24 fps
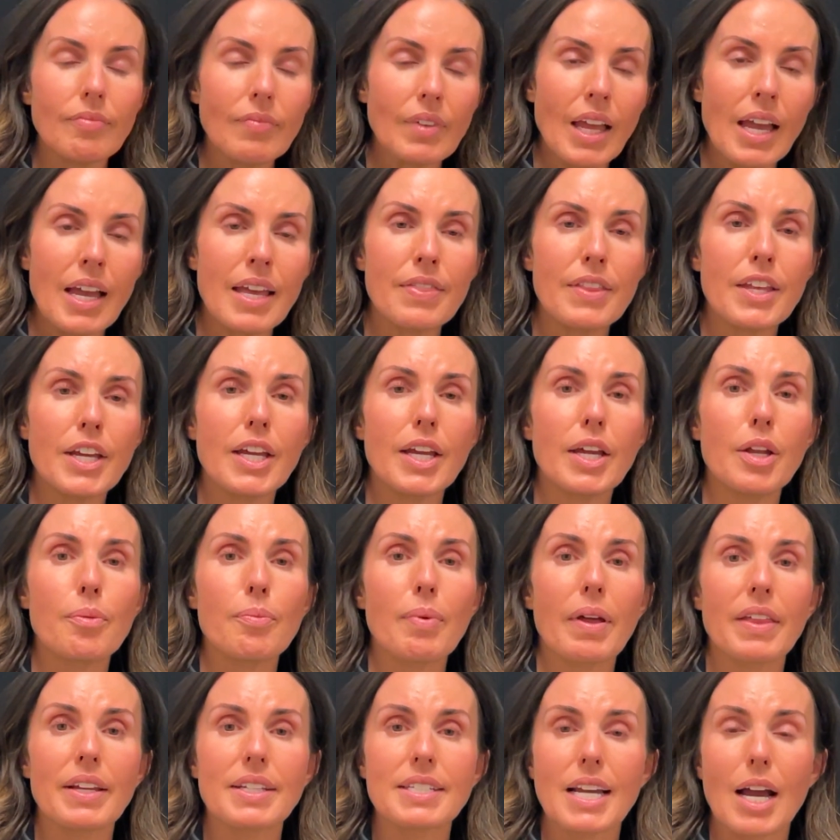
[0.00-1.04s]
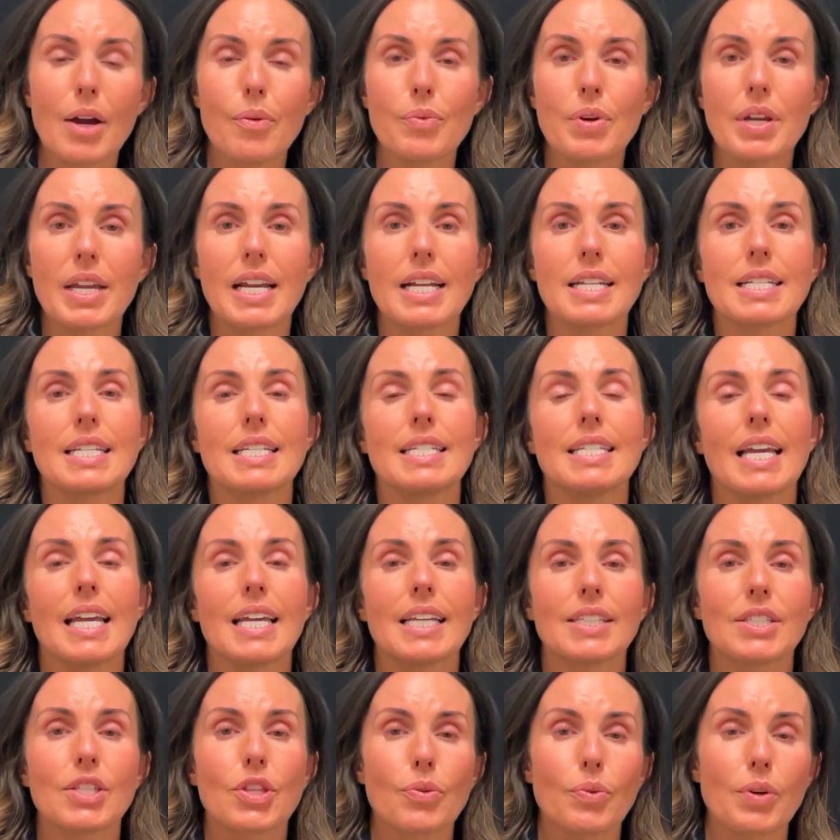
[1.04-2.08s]
And then by the time we get to
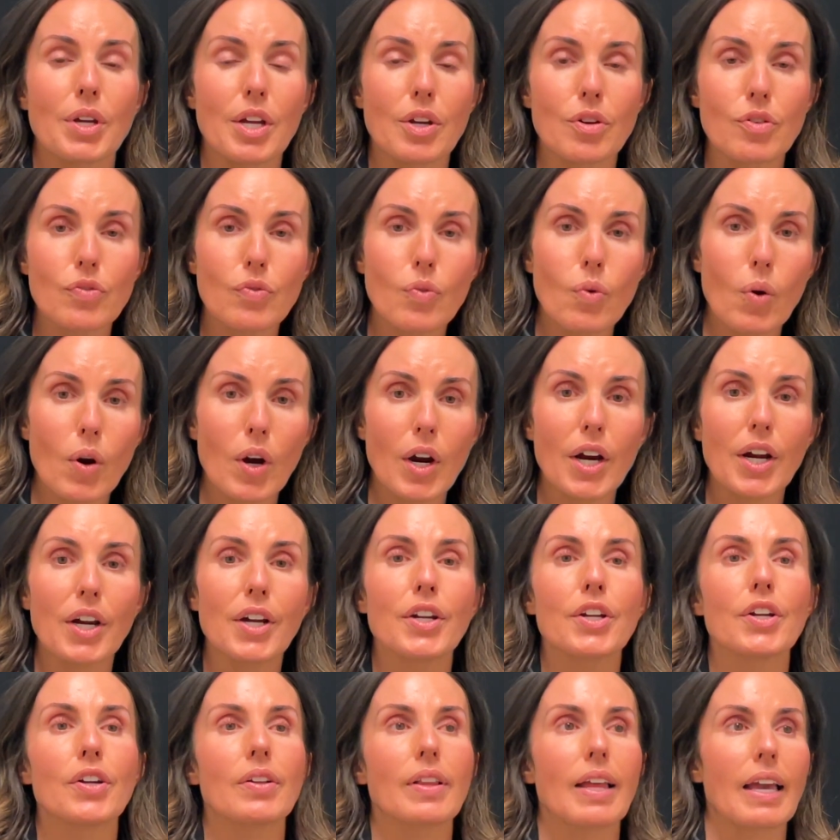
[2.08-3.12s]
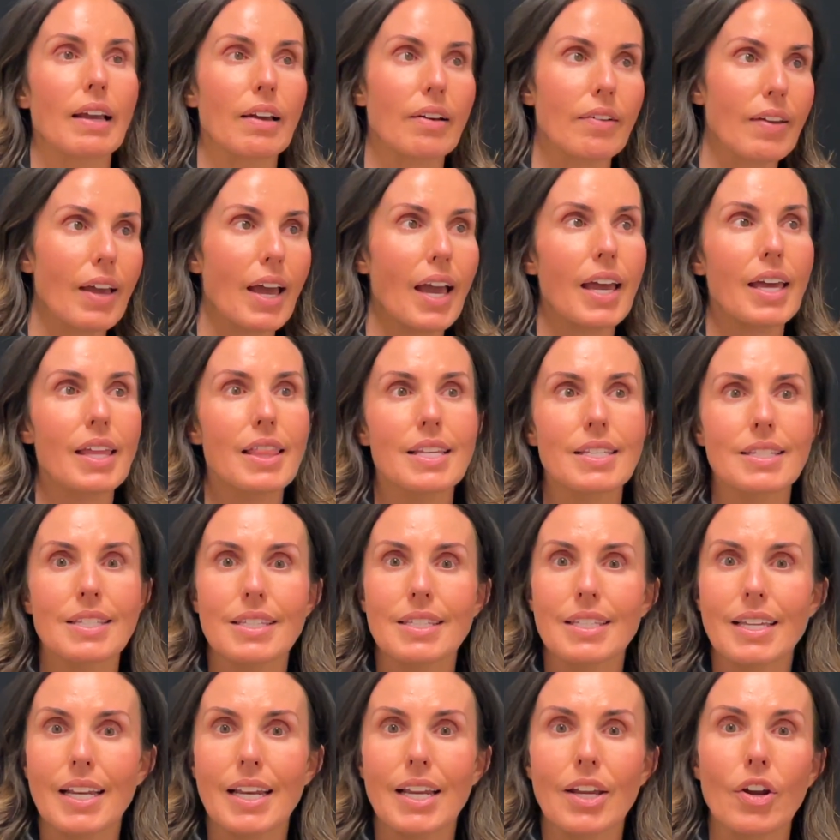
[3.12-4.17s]
days 3 and 4, you're like, okay, this is
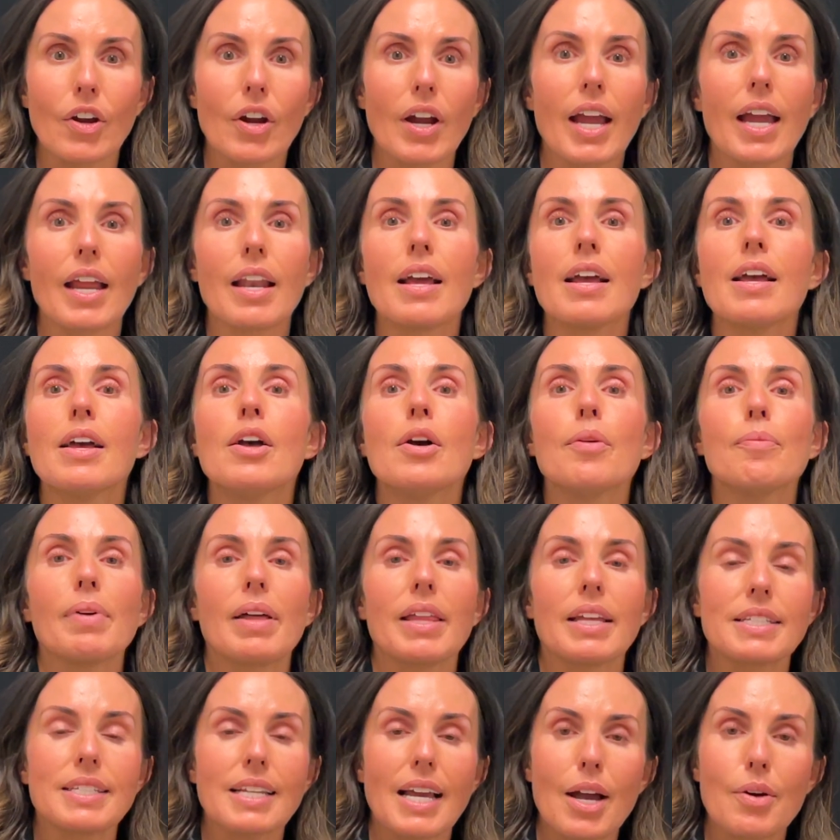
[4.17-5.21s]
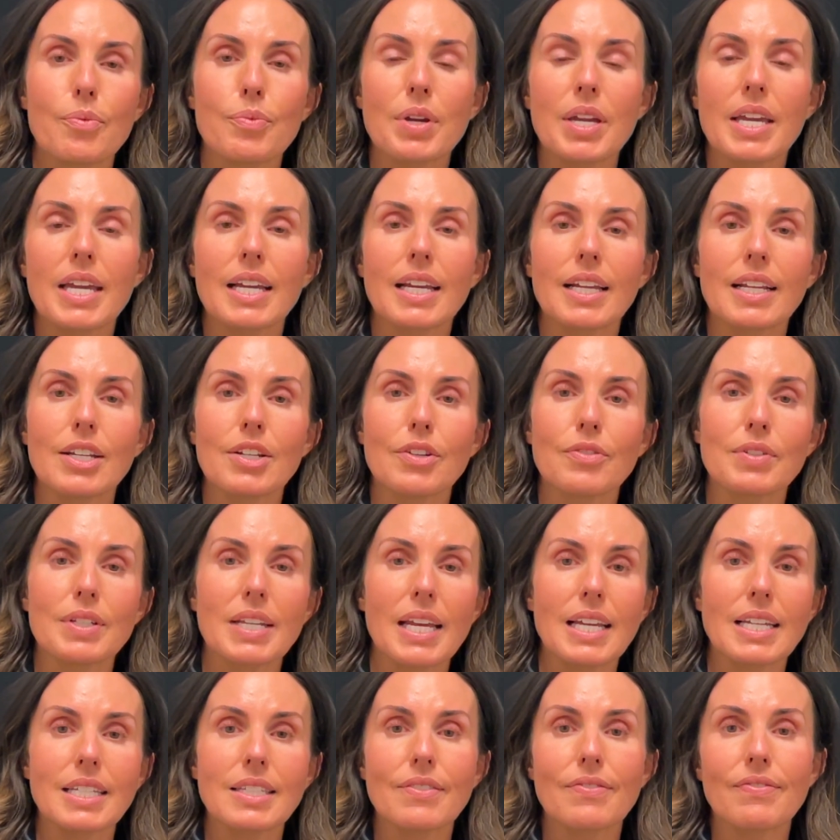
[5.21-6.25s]
getting great. By the time we get
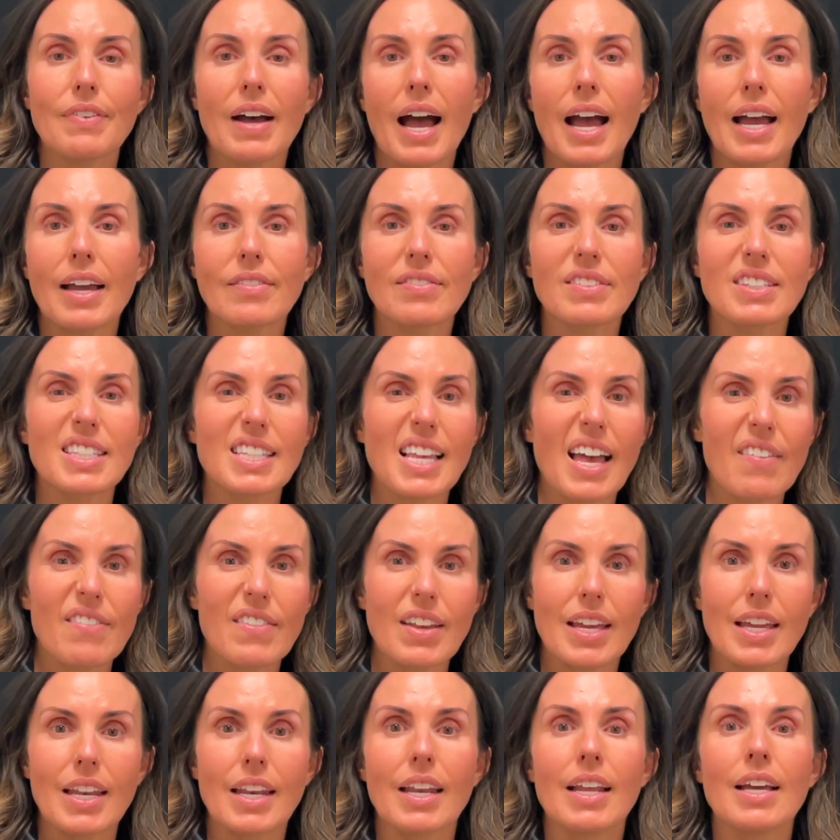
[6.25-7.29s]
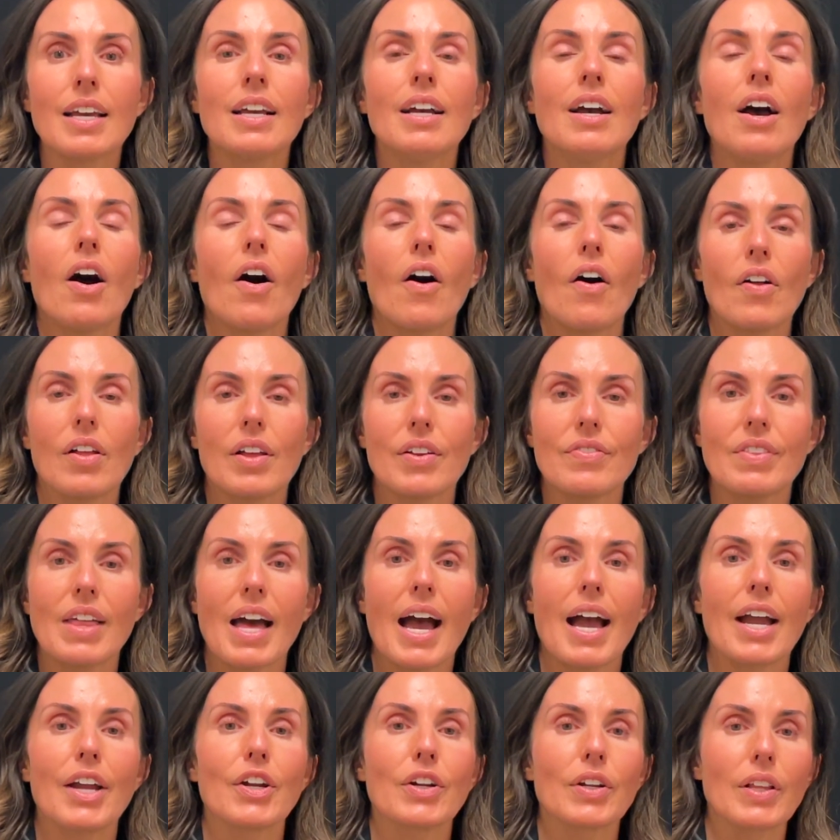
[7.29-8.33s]
days 5, 7, all of
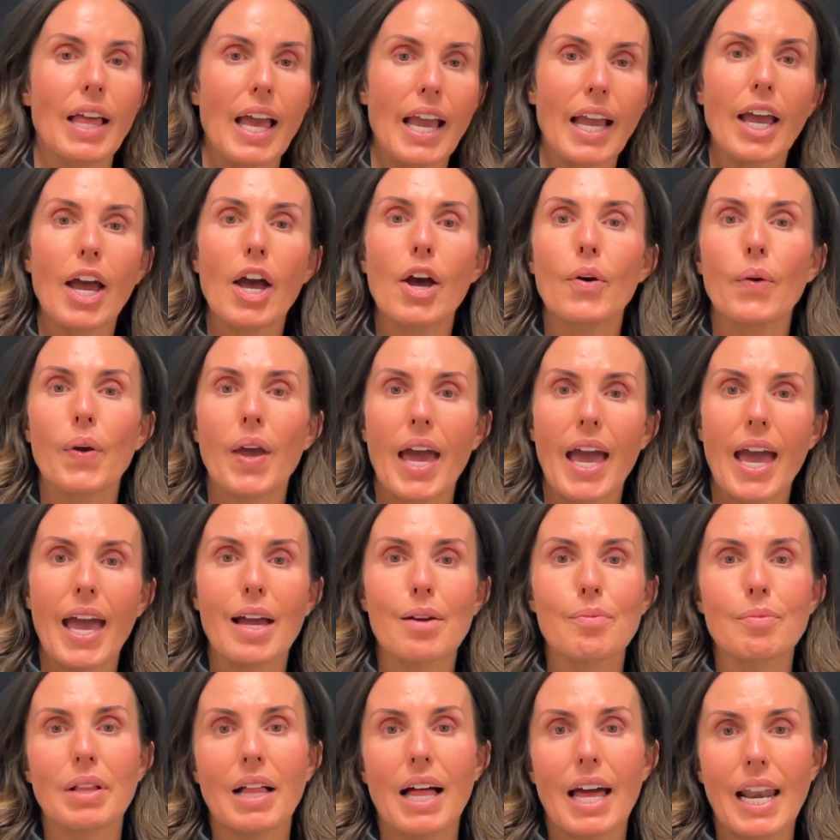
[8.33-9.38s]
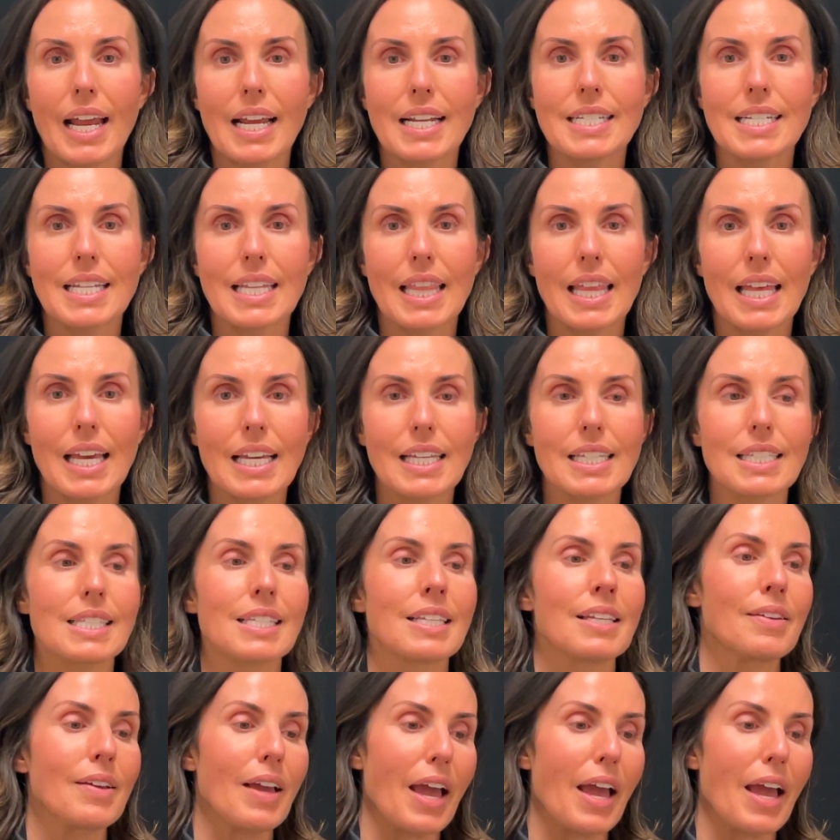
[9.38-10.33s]
that, you're like, okay, I'm glad I did this.